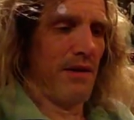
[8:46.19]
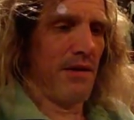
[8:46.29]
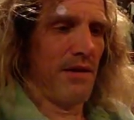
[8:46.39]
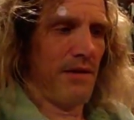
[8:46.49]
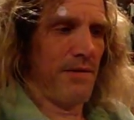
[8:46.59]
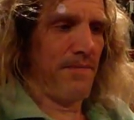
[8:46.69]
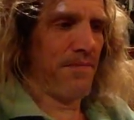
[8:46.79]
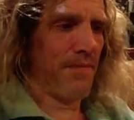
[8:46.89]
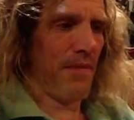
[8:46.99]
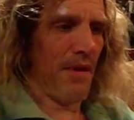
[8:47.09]

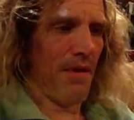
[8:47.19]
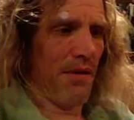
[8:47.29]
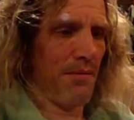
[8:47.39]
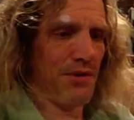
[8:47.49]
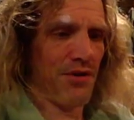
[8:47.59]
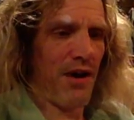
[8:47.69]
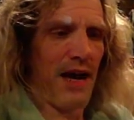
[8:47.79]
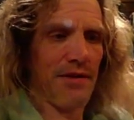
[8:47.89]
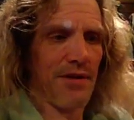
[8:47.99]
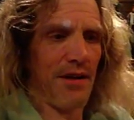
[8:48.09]
because you're
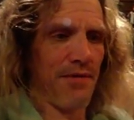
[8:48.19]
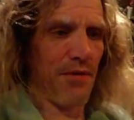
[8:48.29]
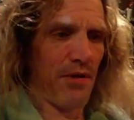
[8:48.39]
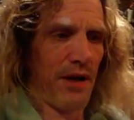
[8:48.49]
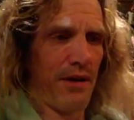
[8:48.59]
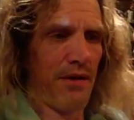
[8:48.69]
asking for it.